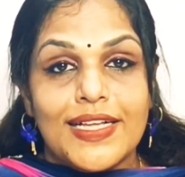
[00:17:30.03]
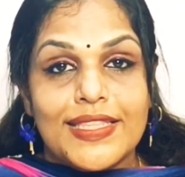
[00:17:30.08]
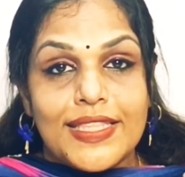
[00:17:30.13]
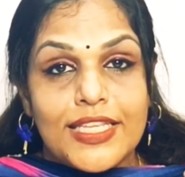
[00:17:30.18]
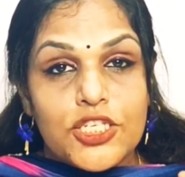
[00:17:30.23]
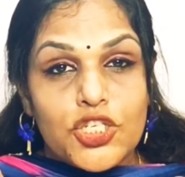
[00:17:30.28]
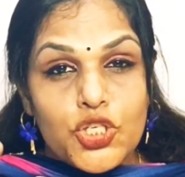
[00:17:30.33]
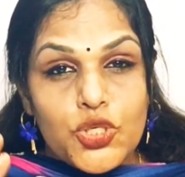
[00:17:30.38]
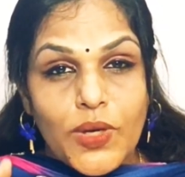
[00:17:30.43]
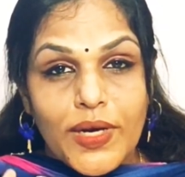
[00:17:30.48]

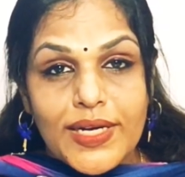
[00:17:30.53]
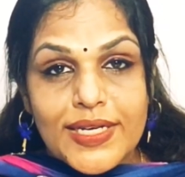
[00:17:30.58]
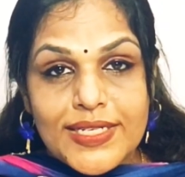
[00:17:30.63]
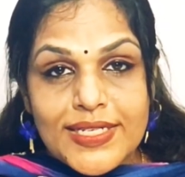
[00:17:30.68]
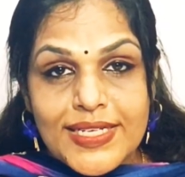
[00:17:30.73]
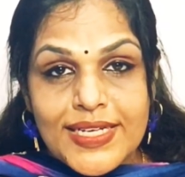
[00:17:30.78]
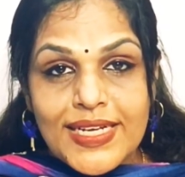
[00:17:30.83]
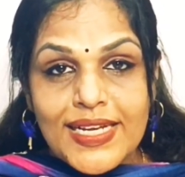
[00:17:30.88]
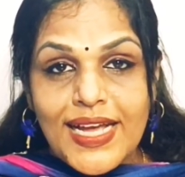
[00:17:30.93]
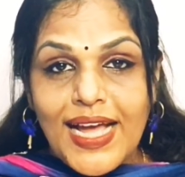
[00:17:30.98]
The
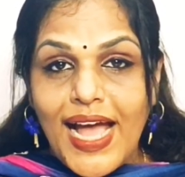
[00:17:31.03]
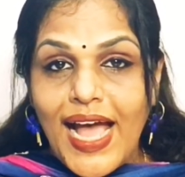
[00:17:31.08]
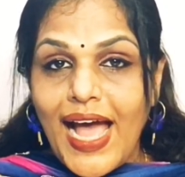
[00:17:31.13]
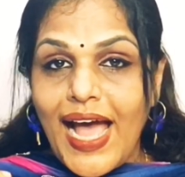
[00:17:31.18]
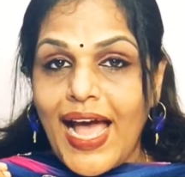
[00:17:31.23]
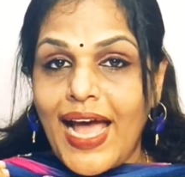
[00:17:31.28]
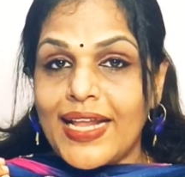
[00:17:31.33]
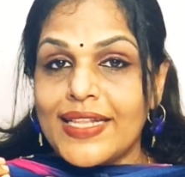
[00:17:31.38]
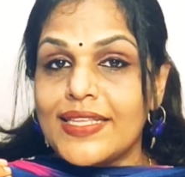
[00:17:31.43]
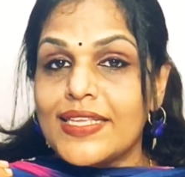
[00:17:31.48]
surety
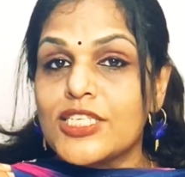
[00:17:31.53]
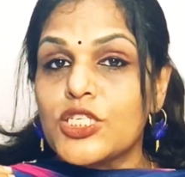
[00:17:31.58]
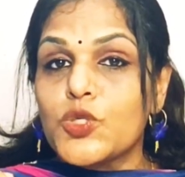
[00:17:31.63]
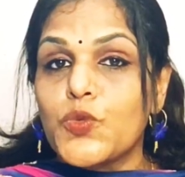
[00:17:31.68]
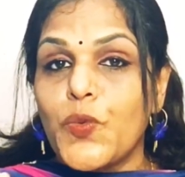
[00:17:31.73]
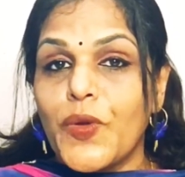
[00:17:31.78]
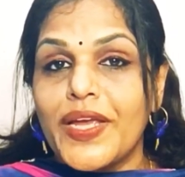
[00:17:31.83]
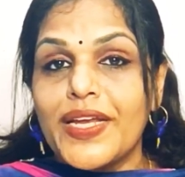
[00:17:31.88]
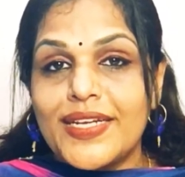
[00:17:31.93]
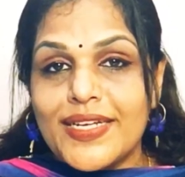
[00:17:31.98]
and the
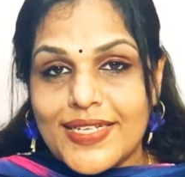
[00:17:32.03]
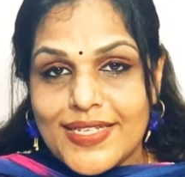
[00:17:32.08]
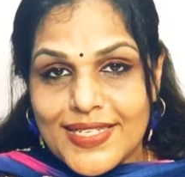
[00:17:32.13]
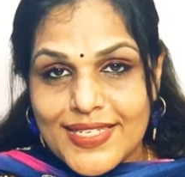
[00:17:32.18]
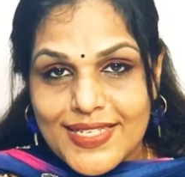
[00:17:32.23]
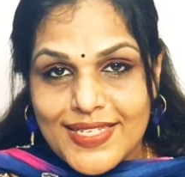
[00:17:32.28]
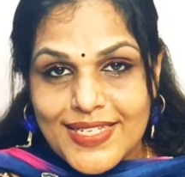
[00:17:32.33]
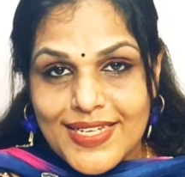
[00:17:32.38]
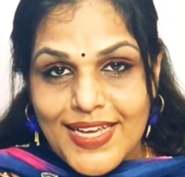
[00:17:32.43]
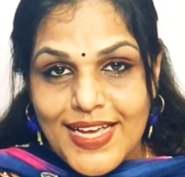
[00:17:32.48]

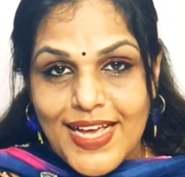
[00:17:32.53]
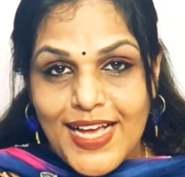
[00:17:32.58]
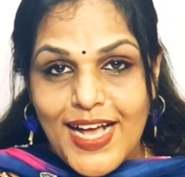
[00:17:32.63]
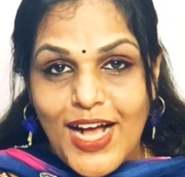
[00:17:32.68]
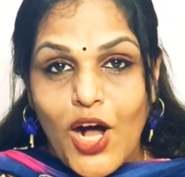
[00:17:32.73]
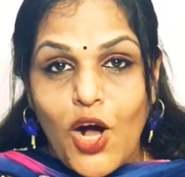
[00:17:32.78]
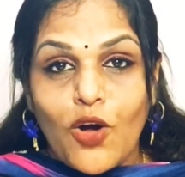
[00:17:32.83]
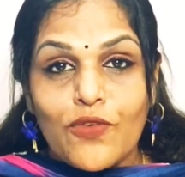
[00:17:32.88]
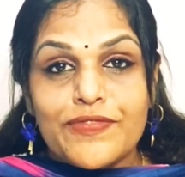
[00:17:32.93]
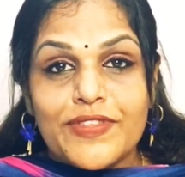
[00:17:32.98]
sweetness
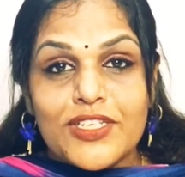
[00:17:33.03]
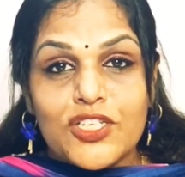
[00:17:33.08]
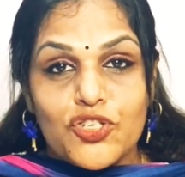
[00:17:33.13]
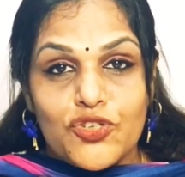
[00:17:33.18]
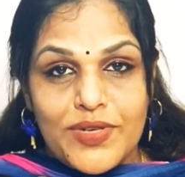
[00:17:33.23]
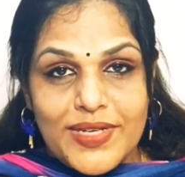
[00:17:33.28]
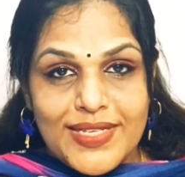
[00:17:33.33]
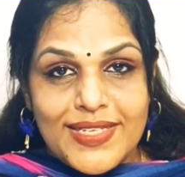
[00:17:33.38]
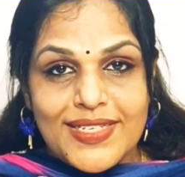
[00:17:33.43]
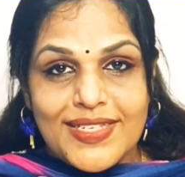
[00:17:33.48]
of the
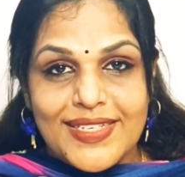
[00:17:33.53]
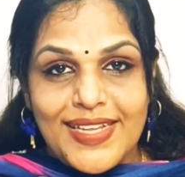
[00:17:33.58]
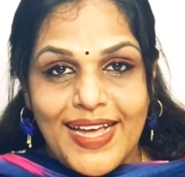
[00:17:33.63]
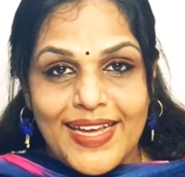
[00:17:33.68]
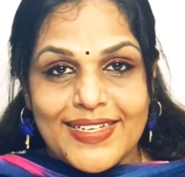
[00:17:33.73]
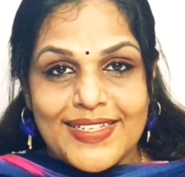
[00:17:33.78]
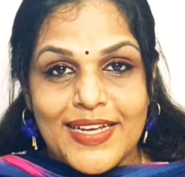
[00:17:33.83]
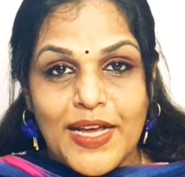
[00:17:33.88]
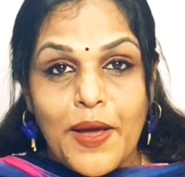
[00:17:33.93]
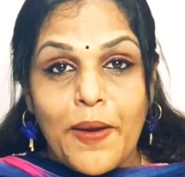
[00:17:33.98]
trust
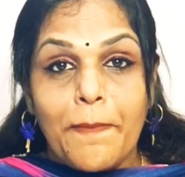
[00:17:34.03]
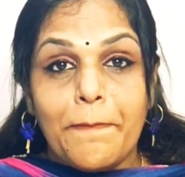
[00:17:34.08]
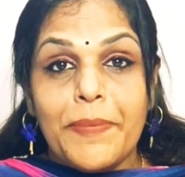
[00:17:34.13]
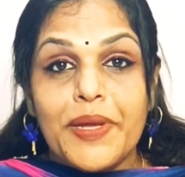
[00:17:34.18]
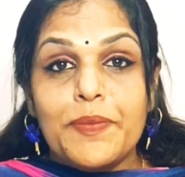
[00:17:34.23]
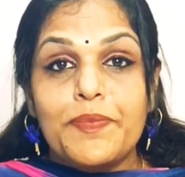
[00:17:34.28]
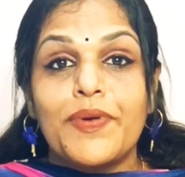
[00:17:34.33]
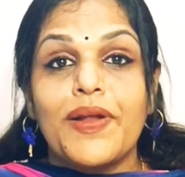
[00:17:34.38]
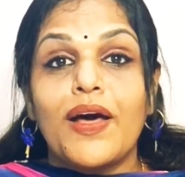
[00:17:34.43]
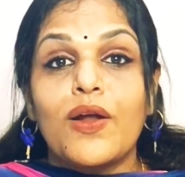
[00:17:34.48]
that
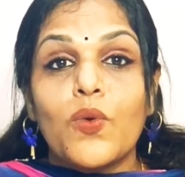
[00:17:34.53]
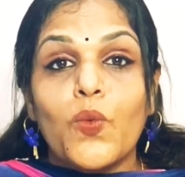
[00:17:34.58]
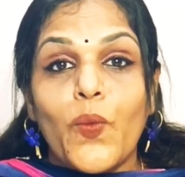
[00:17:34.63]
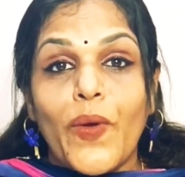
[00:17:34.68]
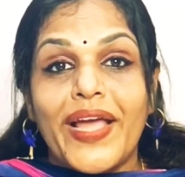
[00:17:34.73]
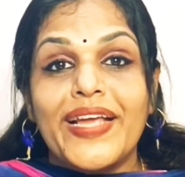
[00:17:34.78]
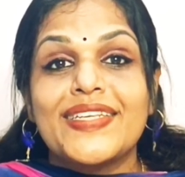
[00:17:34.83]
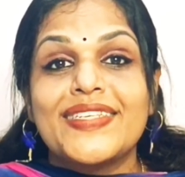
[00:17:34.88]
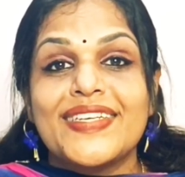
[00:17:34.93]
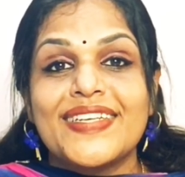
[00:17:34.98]
people are
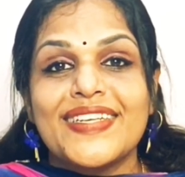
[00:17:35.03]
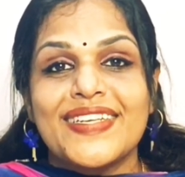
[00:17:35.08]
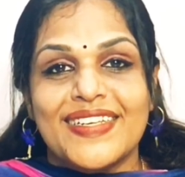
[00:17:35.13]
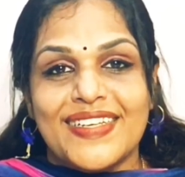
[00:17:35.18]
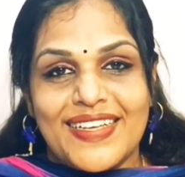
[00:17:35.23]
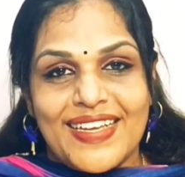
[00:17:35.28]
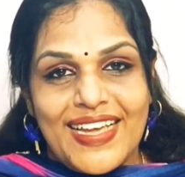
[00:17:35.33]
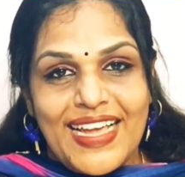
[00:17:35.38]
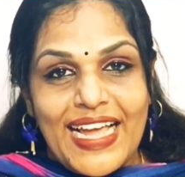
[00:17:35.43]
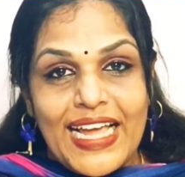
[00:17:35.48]

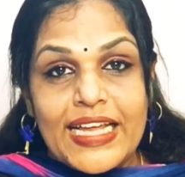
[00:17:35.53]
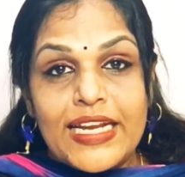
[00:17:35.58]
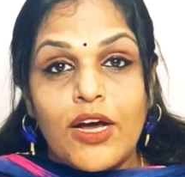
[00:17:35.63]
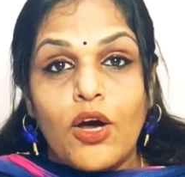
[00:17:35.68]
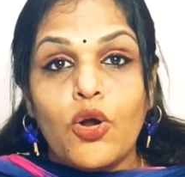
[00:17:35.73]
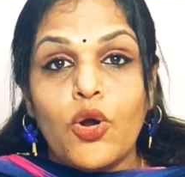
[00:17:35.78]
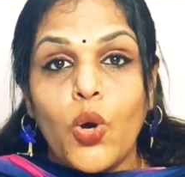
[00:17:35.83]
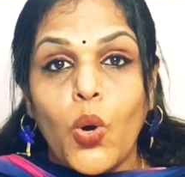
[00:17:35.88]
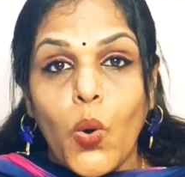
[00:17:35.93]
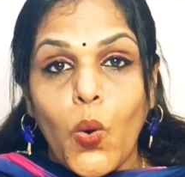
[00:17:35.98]
waiting in
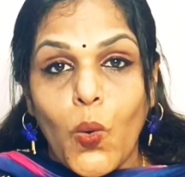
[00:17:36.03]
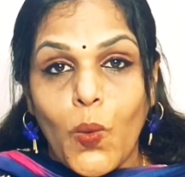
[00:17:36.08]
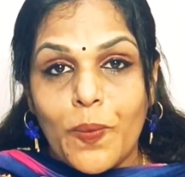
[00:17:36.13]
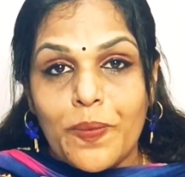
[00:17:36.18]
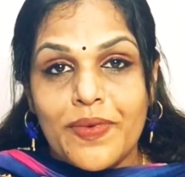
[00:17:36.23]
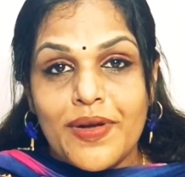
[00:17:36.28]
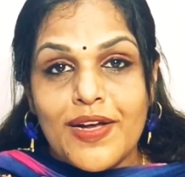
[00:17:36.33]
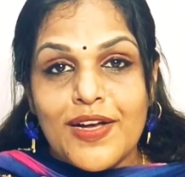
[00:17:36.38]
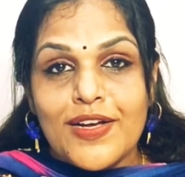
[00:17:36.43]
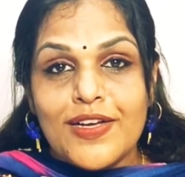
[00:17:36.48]
our
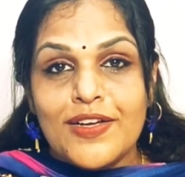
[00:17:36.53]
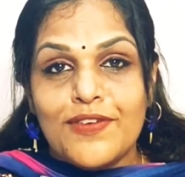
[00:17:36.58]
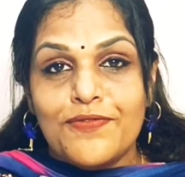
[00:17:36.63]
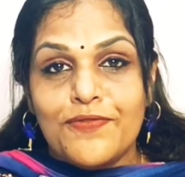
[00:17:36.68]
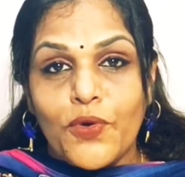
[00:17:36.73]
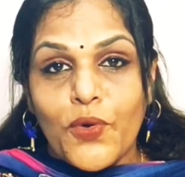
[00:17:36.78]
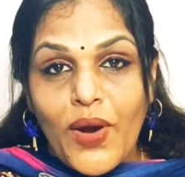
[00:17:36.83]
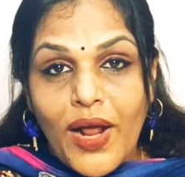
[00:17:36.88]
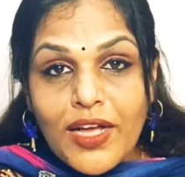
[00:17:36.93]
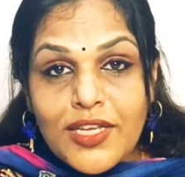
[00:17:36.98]
home
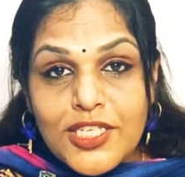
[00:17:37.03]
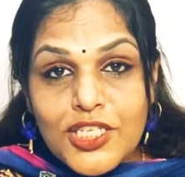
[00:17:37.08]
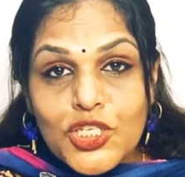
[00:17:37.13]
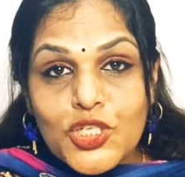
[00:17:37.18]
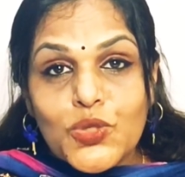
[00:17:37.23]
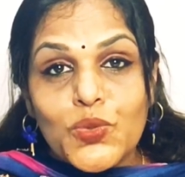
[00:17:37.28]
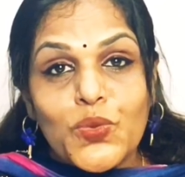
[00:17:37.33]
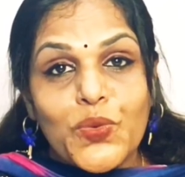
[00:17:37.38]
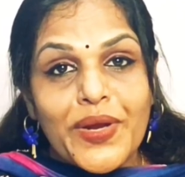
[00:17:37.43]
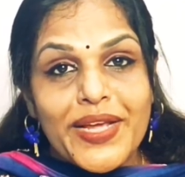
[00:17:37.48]
for us
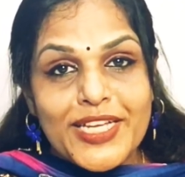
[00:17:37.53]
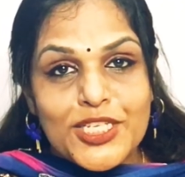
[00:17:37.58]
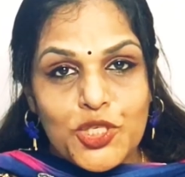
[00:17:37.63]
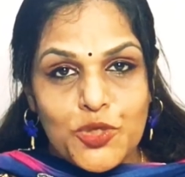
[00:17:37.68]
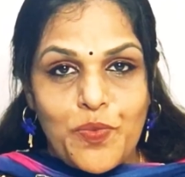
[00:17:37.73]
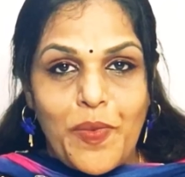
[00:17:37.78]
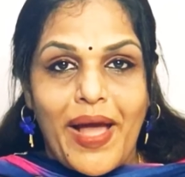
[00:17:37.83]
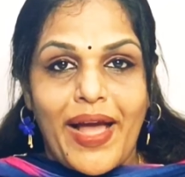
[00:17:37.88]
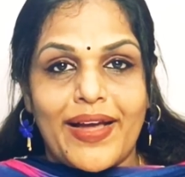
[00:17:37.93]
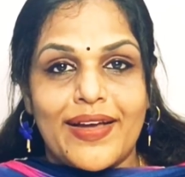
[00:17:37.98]
to
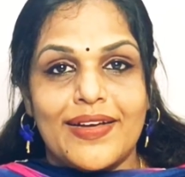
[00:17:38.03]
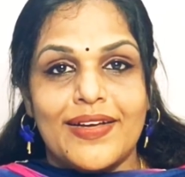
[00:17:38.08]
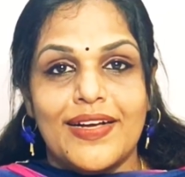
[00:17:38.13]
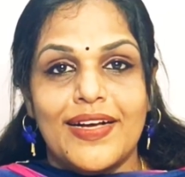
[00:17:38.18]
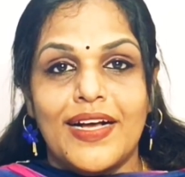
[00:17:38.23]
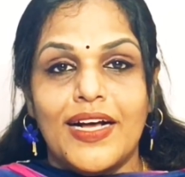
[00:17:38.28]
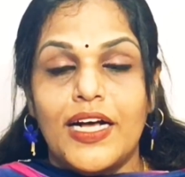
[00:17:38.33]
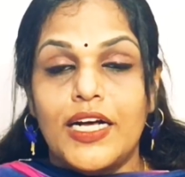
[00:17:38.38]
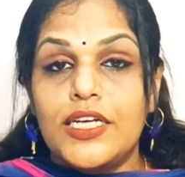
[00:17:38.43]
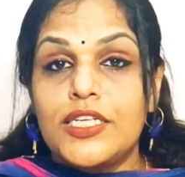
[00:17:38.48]
reach back
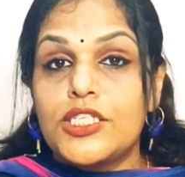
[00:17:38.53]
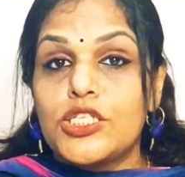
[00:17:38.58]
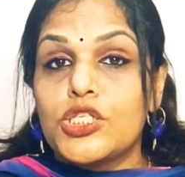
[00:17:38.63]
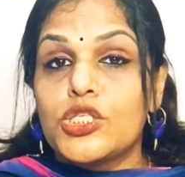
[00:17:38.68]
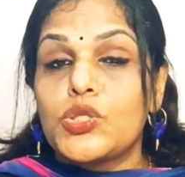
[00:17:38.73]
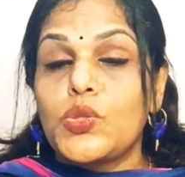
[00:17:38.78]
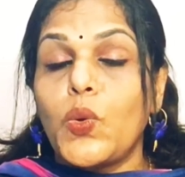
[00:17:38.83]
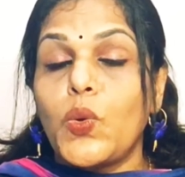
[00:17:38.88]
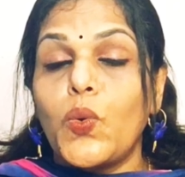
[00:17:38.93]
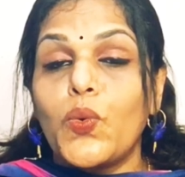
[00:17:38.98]
is
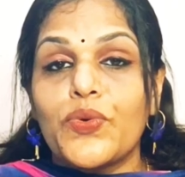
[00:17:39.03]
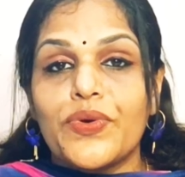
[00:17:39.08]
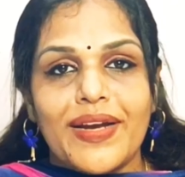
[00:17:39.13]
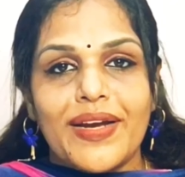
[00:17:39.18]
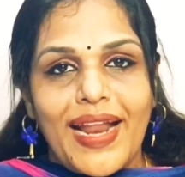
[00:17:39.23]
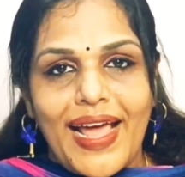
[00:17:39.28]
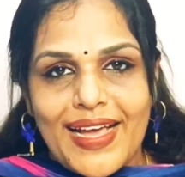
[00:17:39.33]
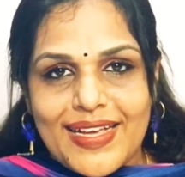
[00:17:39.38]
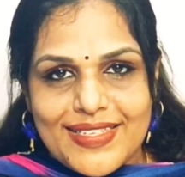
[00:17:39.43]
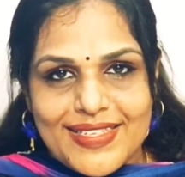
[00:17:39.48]
so
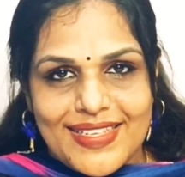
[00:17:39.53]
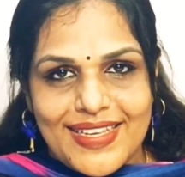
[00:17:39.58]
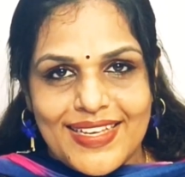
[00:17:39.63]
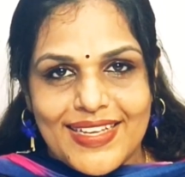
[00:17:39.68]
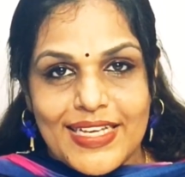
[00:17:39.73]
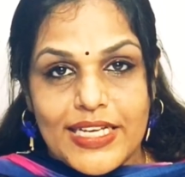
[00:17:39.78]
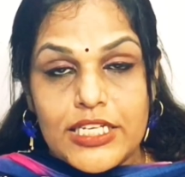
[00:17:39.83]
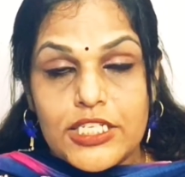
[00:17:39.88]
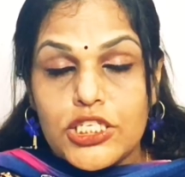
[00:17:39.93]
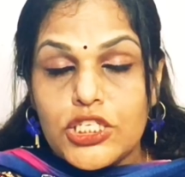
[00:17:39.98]

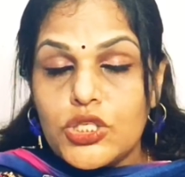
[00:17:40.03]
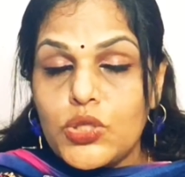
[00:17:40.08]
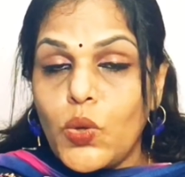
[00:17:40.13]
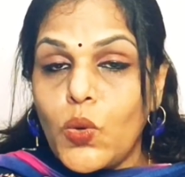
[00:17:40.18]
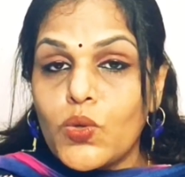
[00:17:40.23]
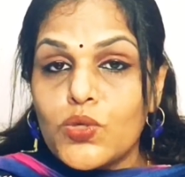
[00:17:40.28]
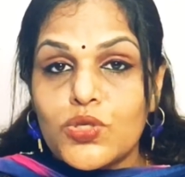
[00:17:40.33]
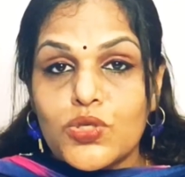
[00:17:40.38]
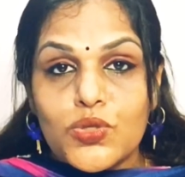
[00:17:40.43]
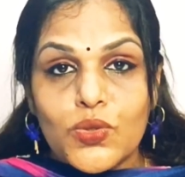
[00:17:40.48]
relaxing. It's
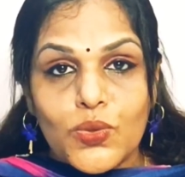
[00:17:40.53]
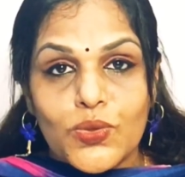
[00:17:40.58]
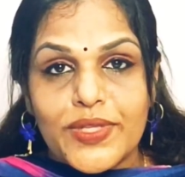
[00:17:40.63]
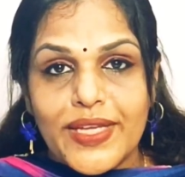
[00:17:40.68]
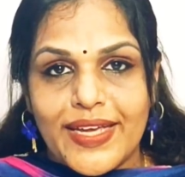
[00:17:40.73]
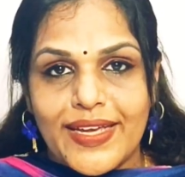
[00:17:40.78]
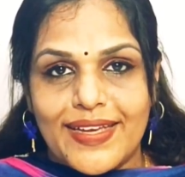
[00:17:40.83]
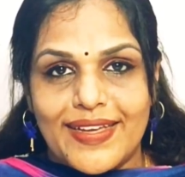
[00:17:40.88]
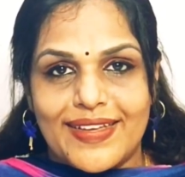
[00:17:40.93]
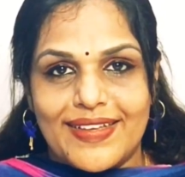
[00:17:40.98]
so
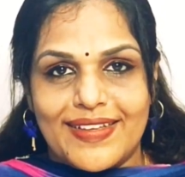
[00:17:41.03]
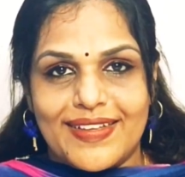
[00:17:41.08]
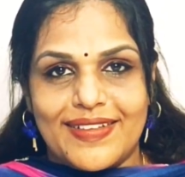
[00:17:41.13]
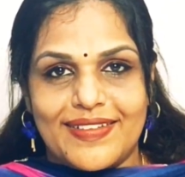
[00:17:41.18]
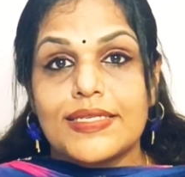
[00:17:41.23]
soothing.